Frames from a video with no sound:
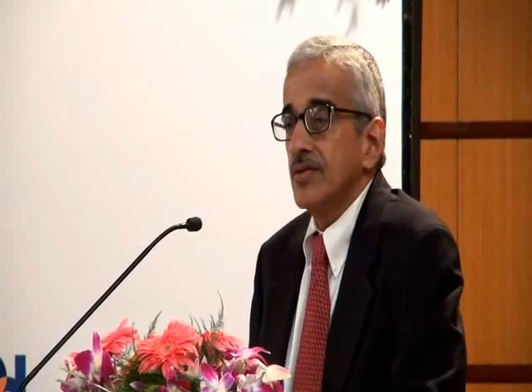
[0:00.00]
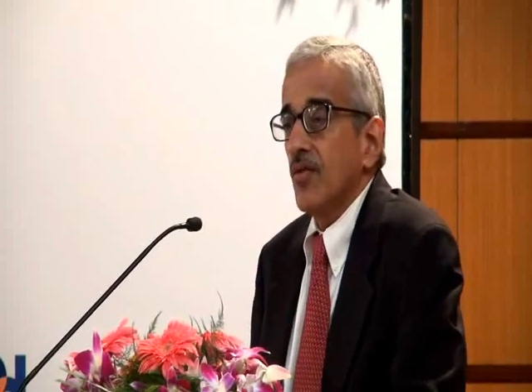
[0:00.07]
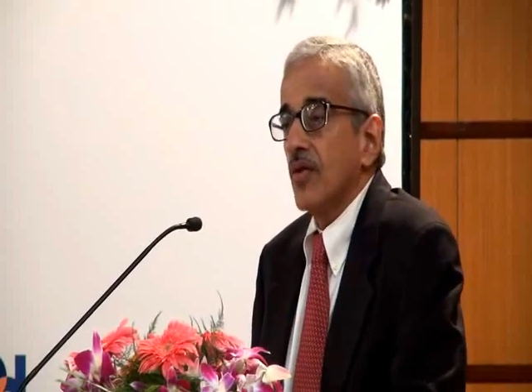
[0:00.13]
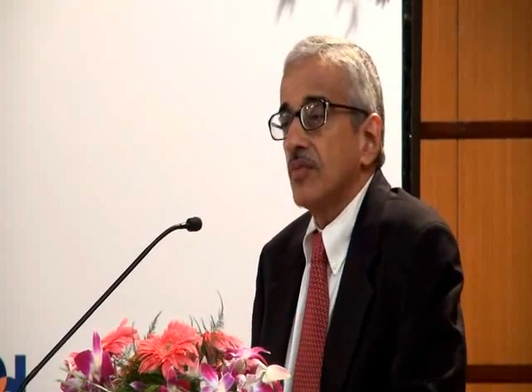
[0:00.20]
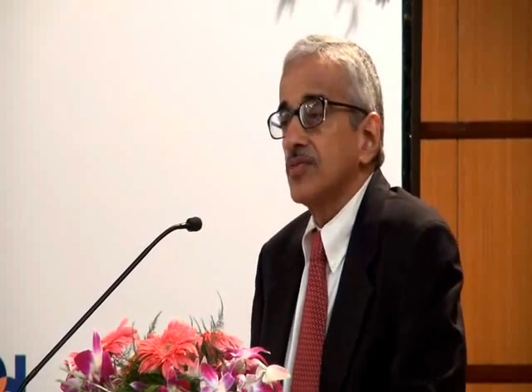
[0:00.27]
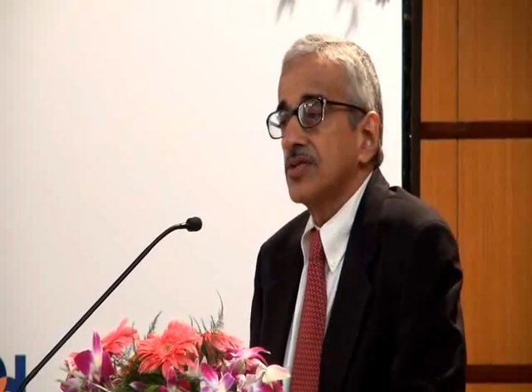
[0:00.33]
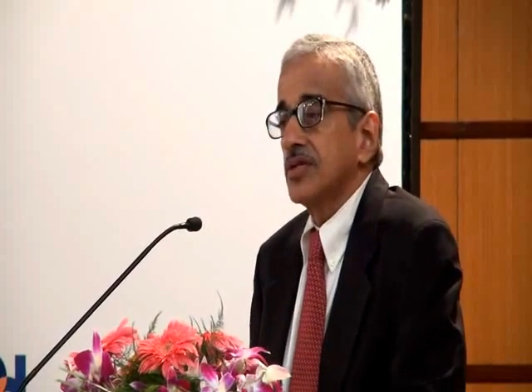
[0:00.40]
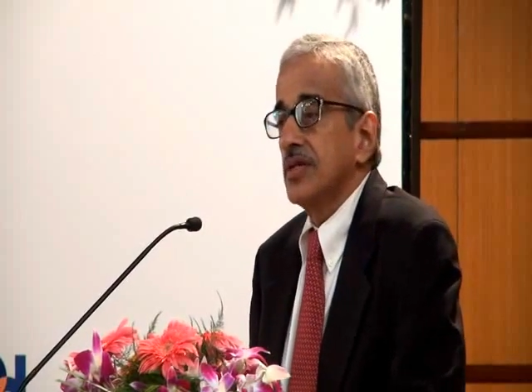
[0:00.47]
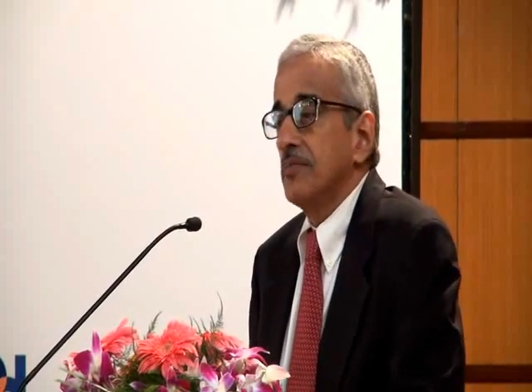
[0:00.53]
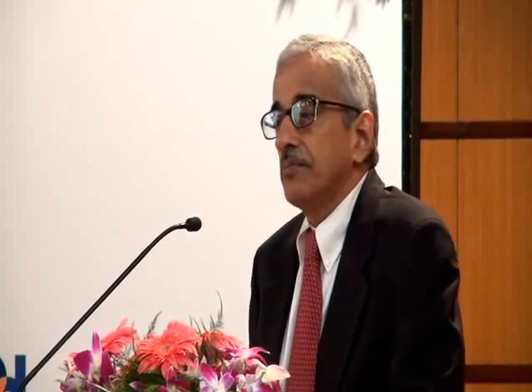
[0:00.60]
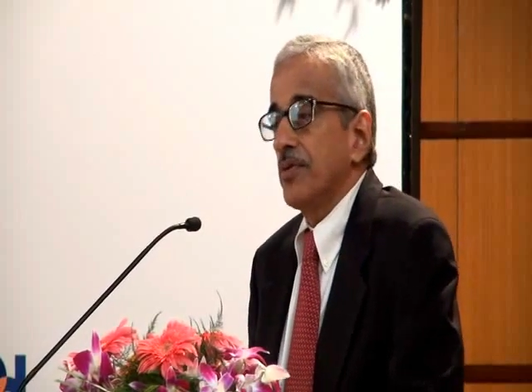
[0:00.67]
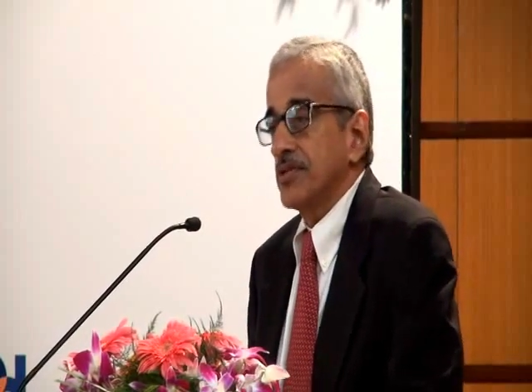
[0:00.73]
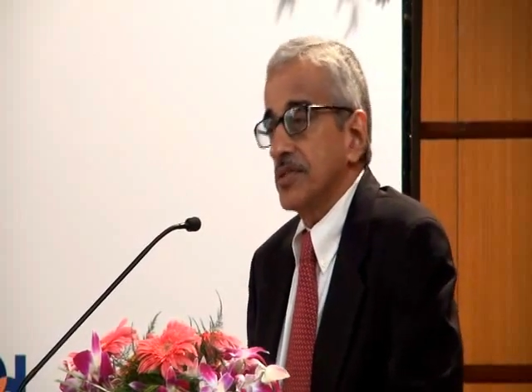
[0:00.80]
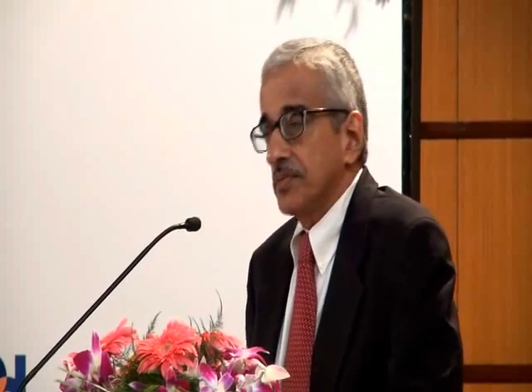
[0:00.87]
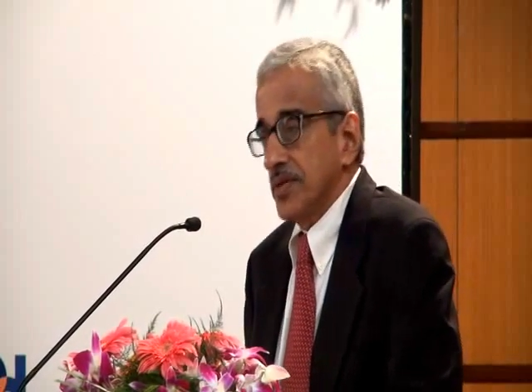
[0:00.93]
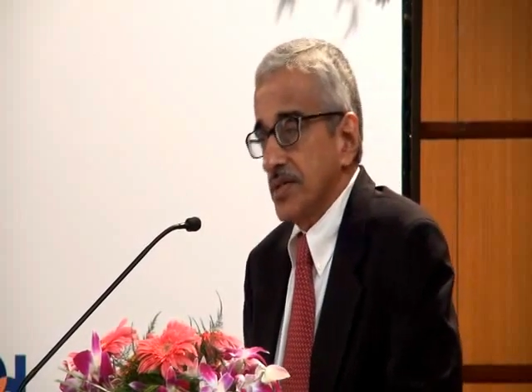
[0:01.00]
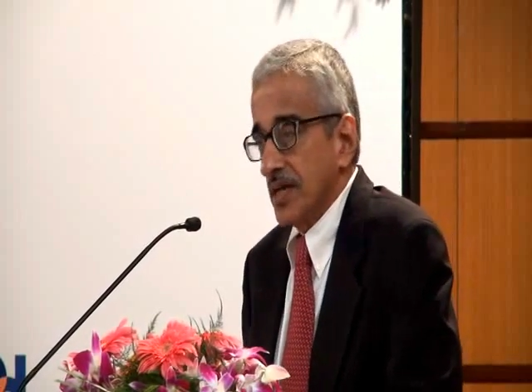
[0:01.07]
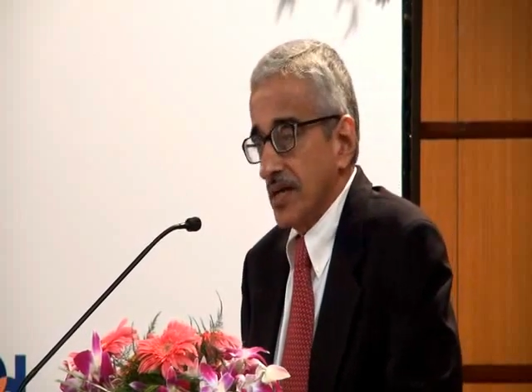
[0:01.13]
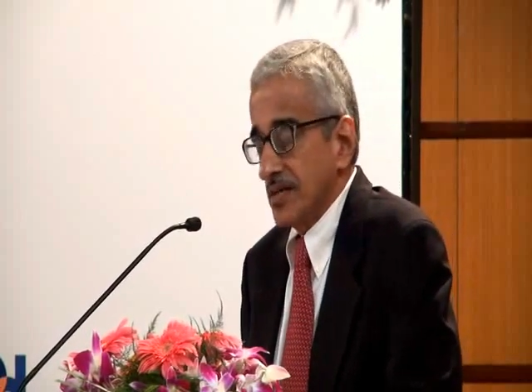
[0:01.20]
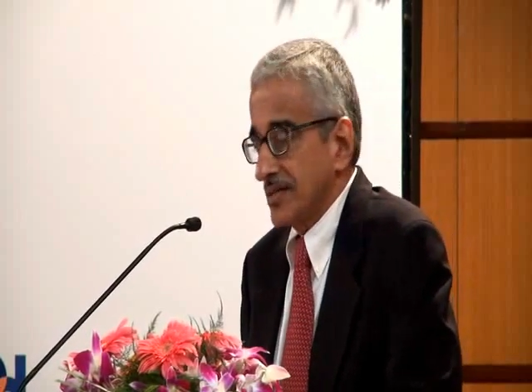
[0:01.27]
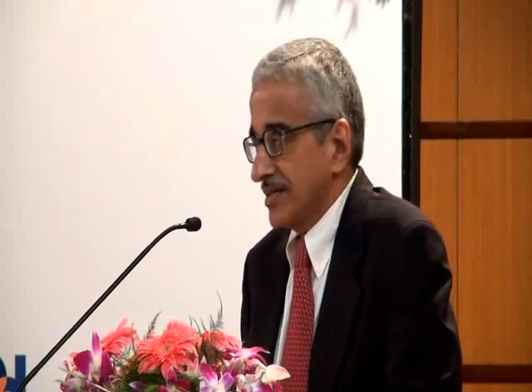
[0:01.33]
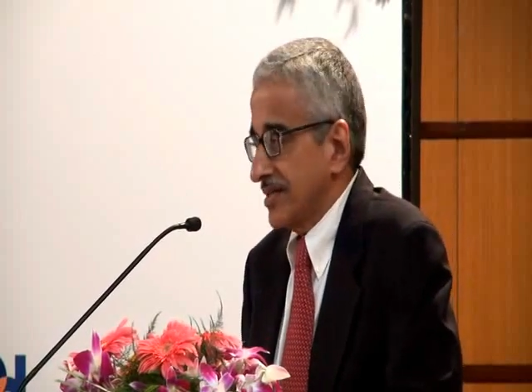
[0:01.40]
is almost an
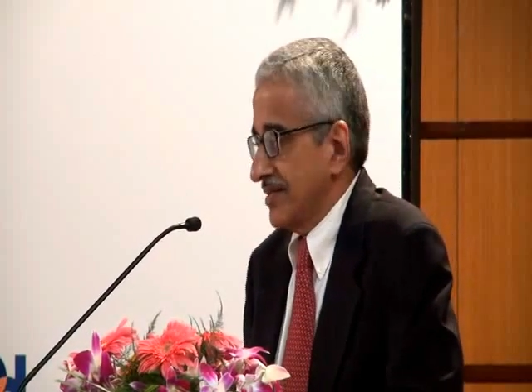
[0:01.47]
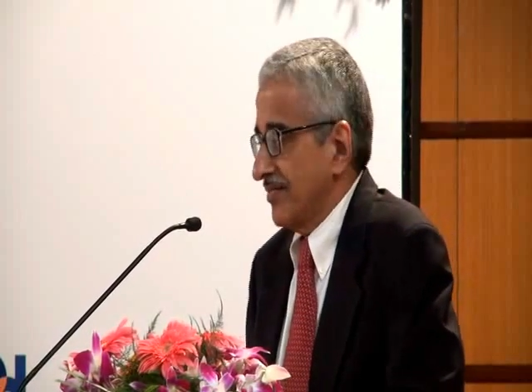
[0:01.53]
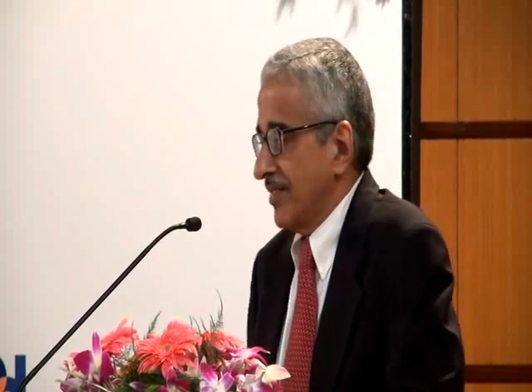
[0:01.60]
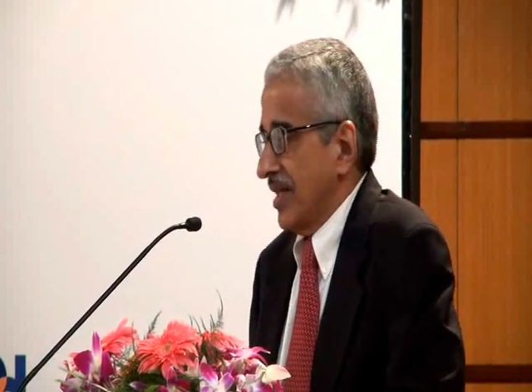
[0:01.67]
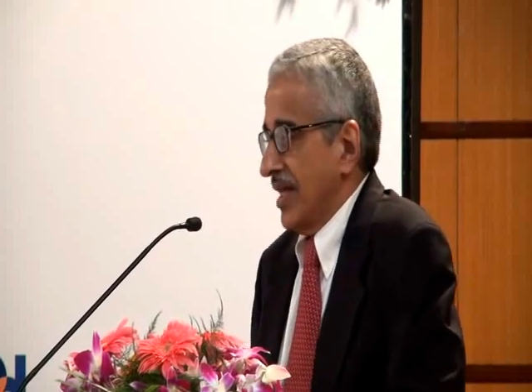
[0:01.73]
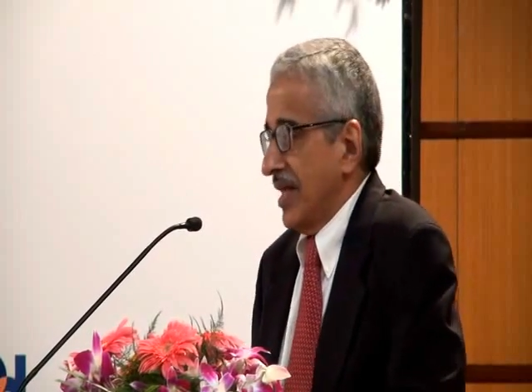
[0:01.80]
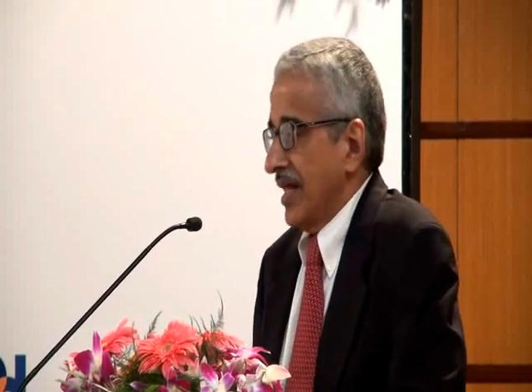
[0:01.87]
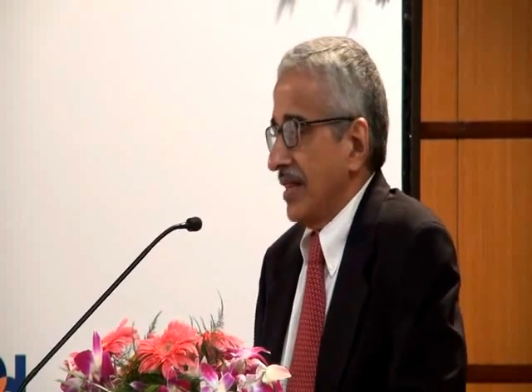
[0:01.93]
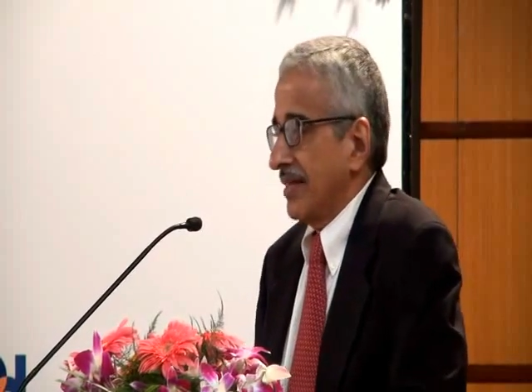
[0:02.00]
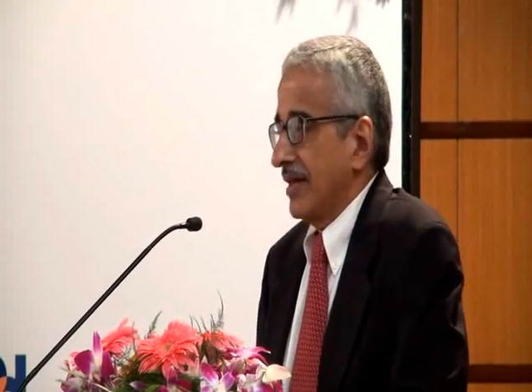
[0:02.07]
impossible task.